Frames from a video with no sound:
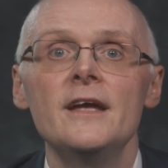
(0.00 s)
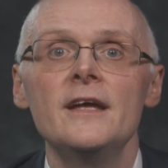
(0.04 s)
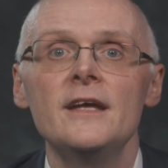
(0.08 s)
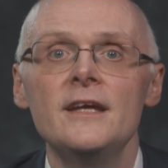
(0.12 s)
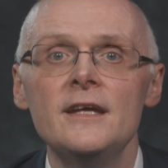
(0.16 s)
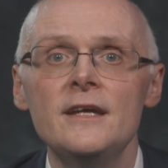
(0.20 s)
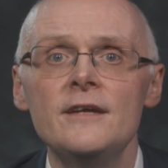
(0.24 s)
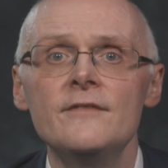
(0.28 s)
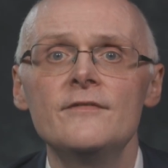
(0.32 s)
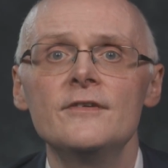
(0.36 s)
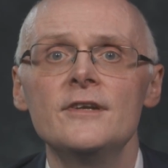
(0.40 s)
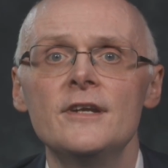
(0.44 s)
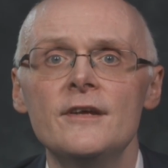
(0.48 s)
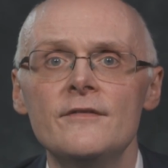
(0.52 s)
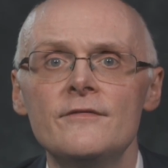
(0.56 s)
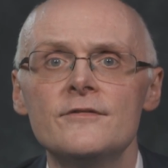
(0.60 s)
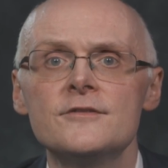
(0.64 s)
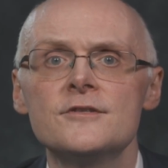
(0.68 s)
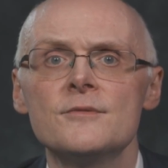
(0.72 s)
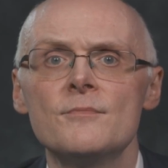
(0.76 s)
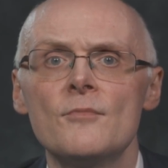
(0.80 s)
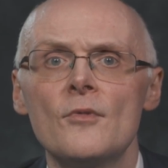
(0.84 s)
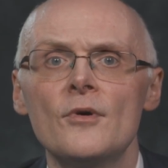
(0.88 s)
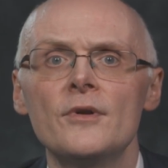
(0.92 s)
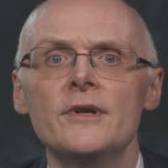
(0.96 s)
Even if
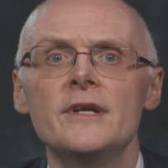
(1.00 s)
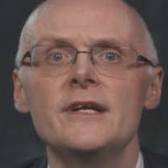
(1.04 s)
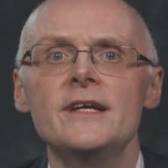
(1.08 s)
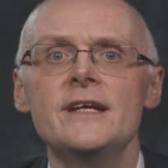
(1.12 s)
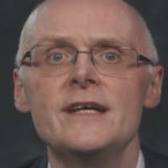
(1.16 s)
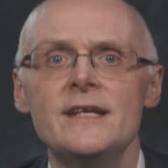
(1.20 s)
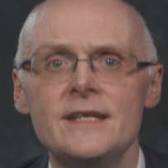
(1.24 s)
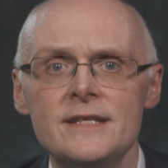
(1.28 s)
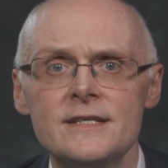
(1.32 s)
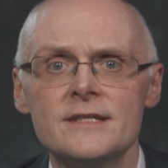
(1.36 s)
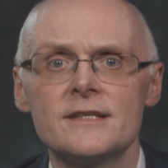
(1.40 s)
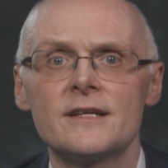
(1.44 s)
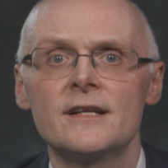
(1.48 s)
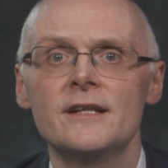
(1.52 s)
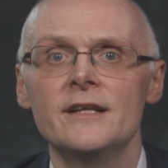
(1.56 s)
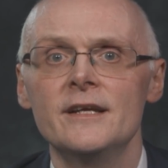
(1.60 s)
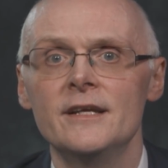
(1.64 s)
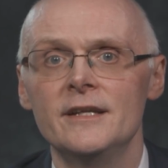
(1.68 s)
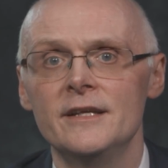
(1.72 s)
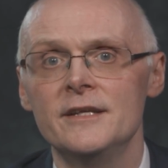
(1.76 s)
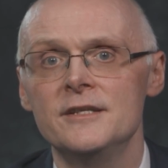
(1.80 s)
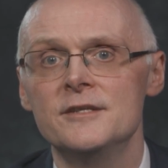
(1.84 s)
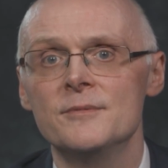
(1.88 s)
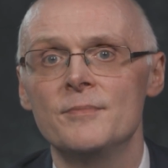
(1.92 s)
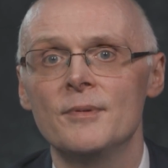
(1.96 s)
someone is
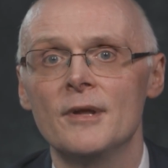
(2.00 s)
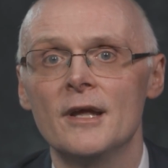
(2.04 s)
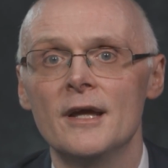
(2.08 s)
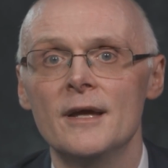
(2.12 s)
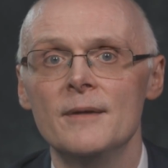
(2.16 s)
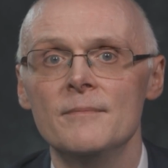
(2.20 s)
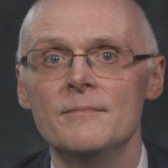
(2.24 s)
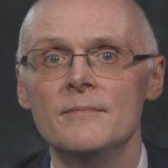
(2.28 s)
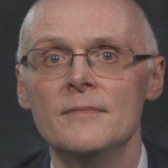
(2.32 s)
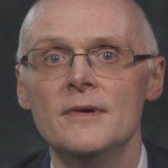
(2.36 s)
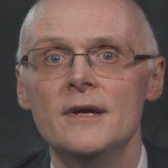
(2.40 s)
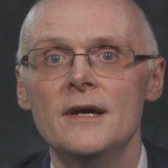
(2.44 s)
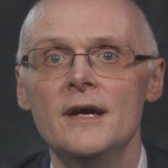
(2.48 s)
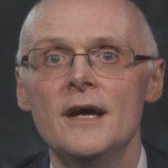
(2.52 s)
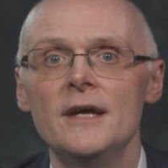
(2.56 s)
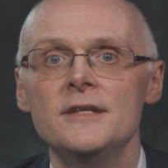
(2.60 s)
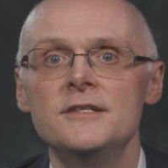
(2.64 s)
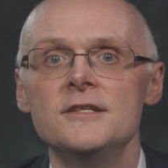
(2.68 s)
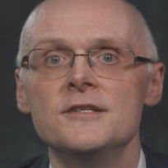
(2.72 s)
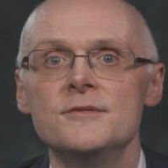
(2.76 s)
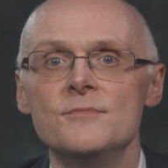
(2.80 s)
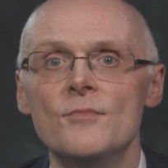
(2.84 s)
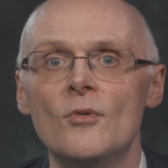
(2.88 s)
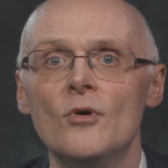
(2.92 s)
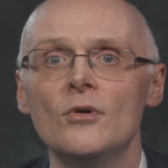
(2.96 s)
clearly to blame, it
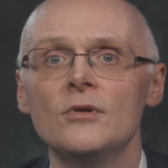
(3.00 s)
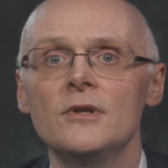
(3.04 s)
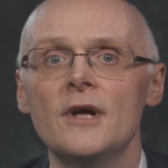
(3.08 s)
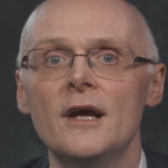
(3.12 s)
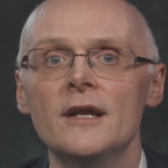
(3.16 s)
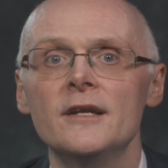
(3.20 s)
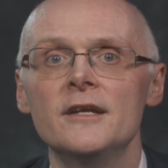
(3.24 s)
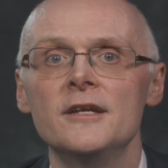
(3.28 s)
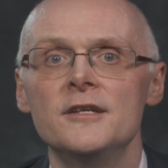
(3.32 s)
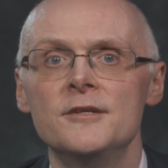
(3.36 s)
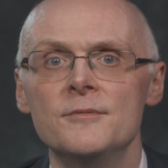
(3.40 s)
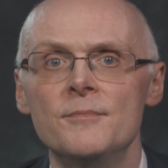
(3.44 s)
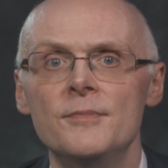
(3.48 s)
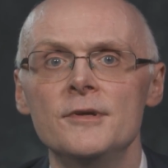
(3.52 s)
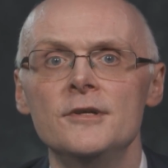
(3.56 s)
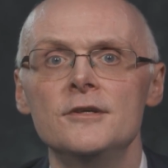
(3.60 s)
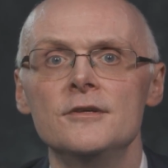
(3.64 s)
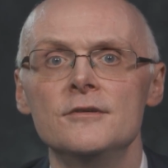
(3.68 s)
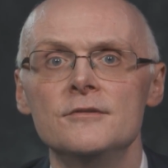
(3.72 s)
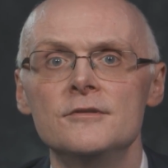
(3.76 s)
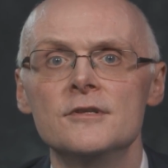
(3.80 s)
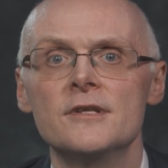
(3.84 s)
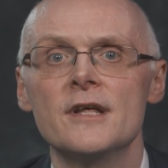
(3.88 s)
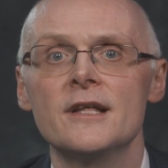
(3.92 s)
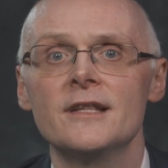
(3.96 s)
is more likely to be
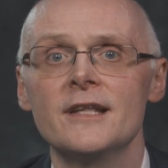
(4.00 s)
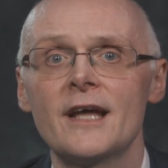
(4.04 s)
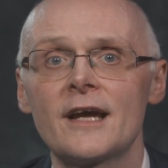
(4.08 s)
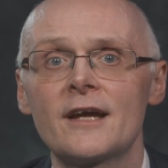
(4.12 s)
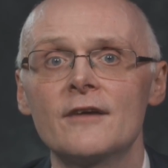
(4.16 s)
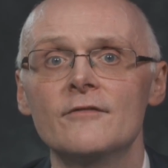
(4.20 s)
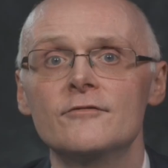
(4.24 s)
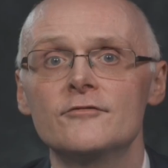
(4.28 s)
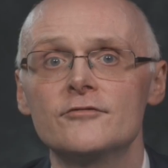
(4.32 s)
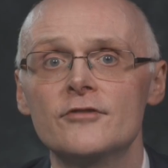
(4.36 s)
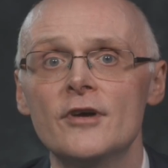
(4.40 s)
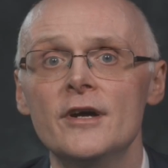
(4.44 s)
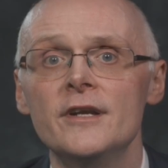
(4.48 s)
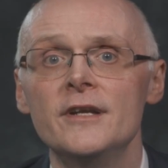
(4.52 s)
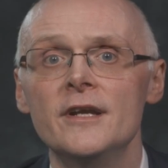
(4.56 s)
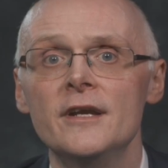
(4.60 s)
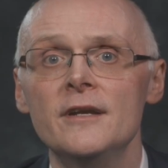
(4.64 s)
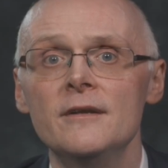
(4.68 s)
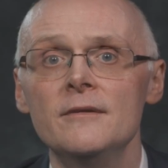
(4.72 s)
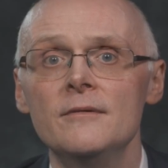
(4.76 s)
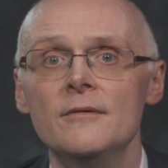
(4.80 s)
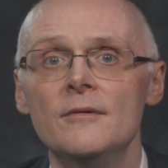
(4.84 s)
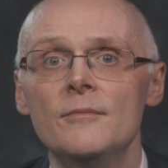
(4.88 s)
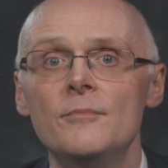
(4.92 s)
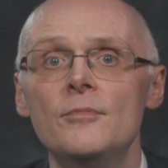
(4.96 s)
due to their lack of
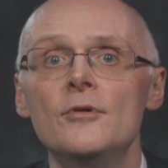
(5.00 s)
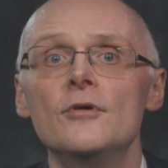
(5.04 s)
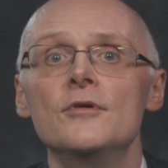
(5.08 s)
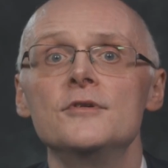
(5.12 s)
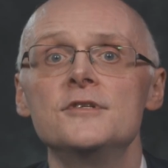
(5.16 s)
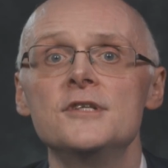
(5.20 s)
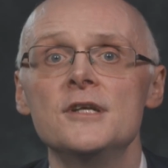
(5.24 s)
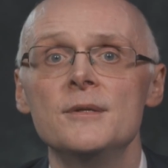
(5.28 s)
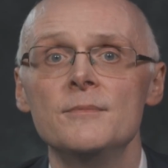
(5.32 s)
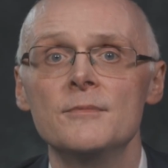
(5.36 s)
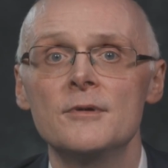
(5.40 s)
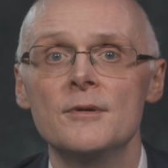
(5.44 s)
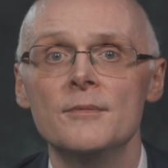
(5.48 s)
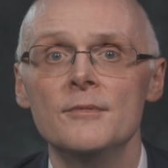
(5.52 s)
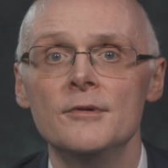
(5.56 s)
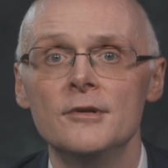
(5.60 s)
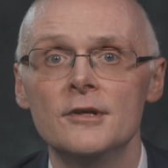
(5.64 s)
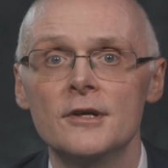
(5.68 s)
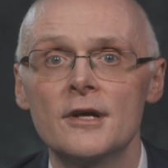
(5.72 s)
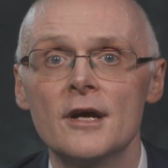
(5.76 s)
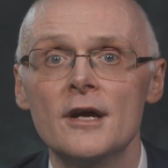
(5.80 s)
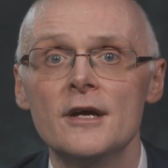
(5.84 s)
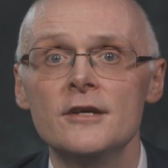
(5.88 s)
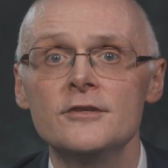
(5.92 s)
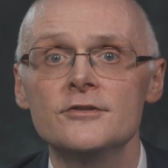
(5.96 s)
training, poor team
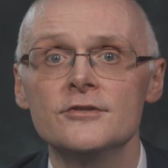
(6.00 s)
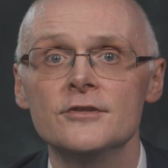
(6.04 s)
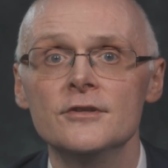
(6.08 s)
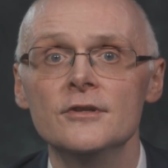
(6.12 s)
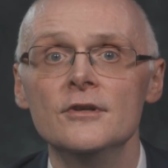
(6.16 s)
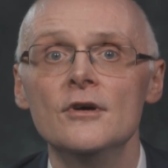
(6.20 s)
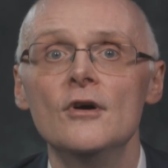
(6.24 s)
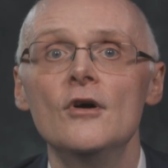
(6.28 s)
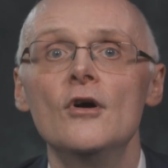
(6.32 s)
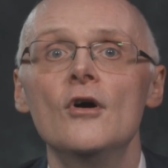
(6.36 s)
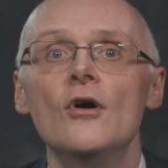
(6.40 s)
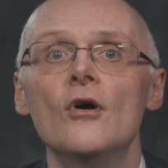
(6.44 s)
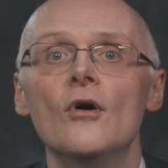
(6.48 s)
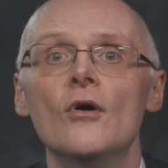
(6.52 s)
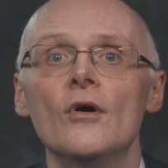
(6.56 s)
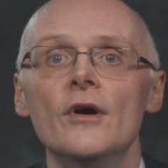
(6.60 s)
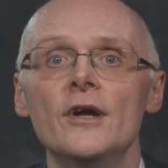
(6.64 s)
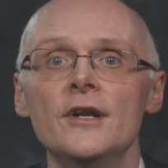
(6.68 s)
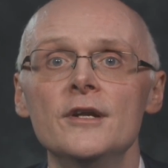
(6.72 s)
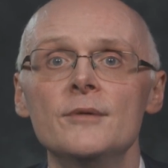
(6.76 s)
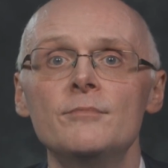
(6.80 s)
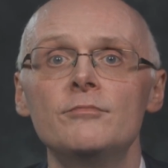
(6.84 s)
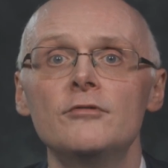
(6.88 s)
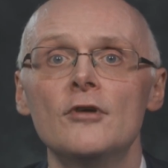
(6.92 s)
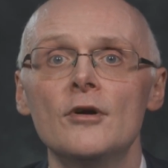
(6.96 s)
communication, or
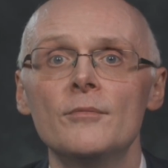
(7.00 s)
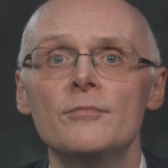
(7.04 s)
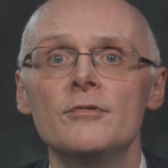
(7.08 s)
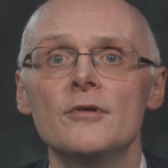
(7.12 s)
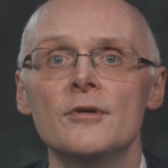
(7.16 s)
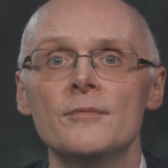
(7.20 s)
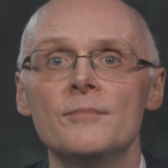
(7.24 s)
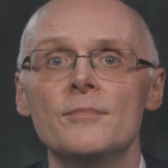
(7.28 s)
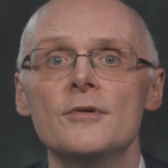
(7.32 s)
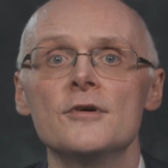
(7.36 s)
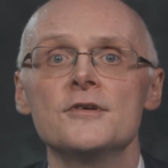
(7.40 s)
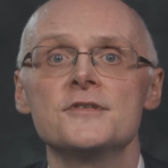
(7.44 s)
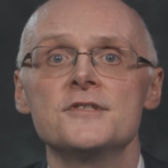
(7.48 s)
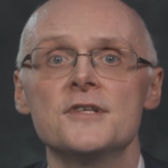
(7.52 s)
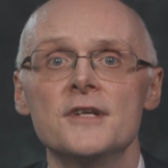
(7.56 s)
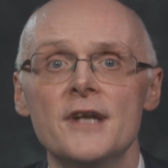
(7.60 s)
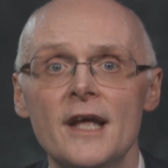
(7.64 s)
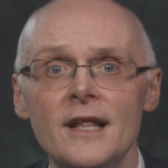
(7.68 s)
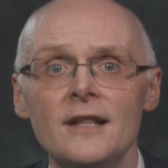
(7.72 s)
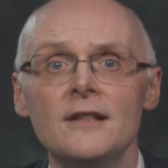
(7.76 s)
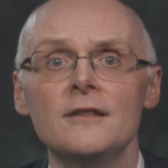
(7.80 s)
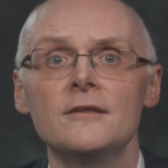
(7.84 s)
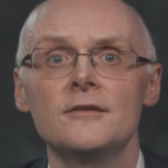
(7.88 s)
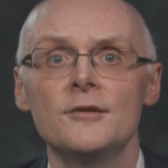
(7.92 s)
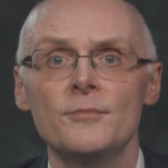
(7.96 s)
inappropriate
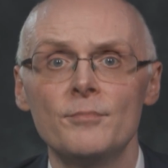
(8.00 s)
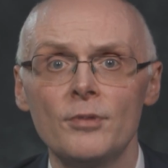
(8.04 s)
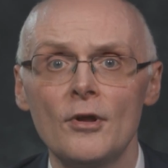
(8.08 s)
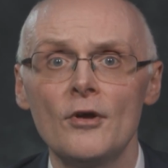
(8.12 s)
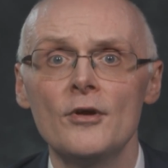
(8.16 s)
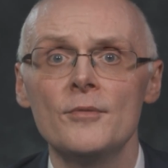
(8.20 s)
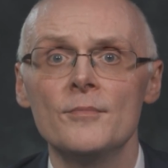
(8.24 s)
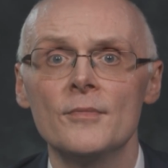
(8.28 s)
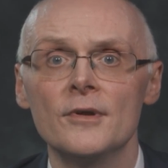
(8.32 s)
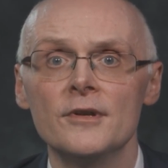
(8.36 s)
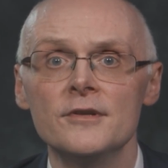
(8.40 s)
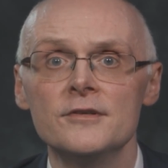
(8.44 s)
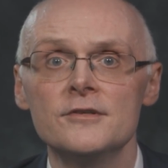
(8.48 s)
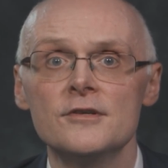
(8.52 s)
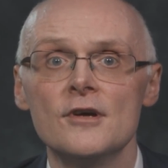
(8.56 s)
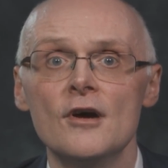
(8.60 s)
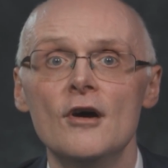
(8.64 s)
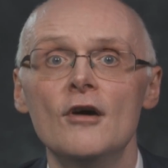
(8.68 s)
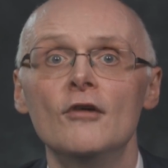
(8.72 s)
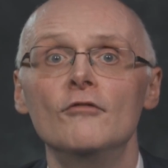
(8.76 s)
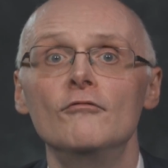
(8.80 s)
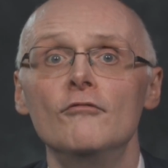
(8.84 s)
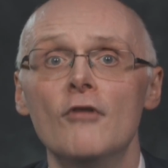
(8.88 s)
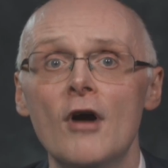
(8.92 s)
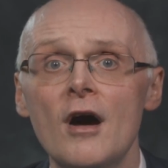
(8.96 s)
personnel deployment
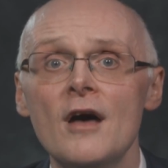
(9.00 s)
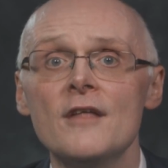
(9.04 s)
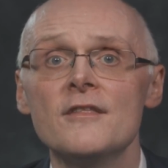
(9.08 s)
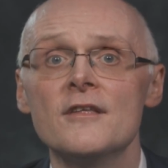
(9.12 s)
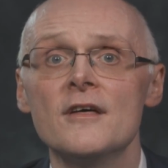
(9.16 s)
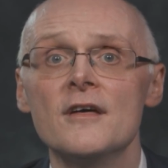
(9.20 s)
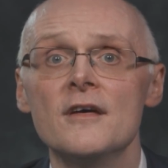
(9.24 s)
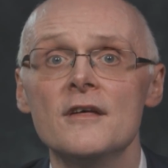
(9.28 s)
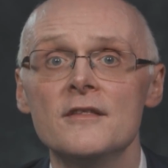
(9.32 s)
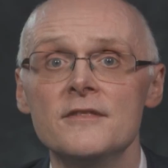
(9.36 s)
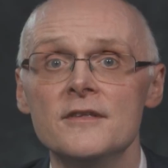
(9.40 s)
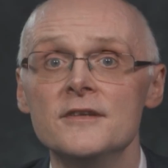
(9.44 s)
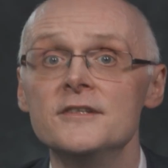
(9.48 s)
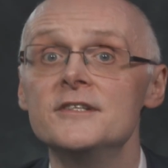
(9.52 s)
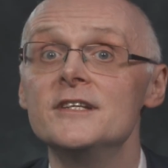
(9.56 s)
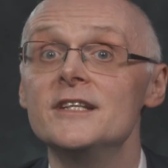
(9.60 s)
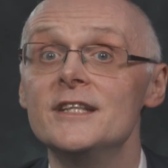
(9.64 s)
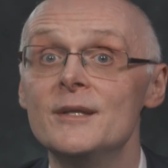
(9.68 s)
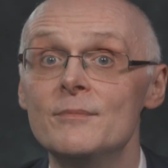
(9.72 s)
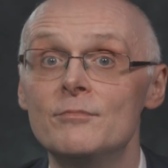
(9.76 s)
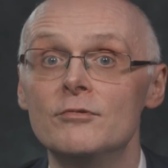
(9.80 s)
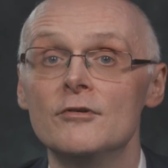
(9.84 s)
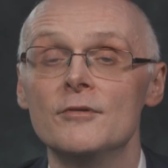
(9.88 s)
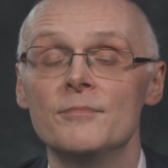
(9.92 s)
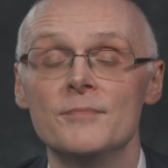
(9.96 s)
rather than
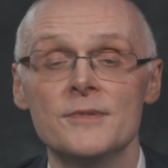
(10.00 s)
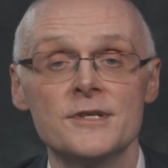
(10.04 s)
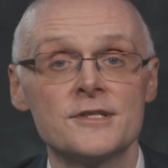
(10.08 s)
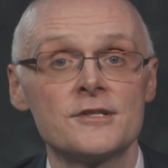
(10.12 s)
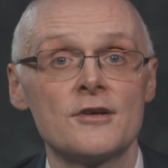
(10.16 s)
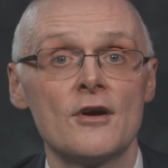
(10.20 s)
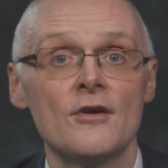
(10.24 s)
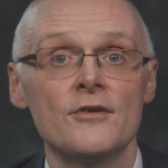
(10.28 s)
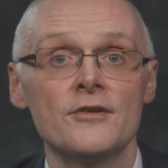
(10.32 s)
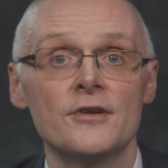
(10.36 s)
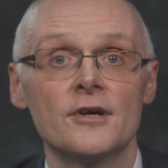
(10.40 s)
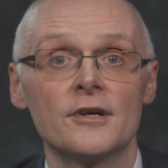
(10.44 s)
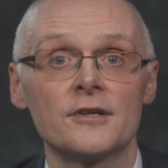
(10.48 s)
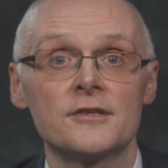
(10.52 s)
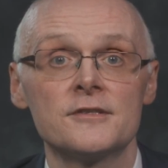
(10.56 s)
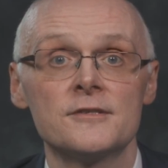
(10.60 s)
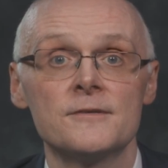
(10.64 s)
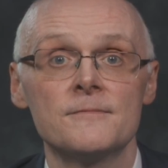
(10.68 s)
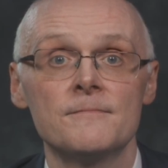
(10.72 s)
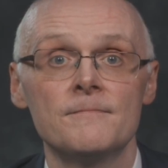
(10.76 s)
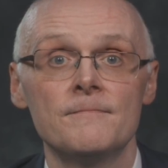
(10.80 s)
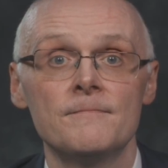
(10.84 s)
deliberate misconduct.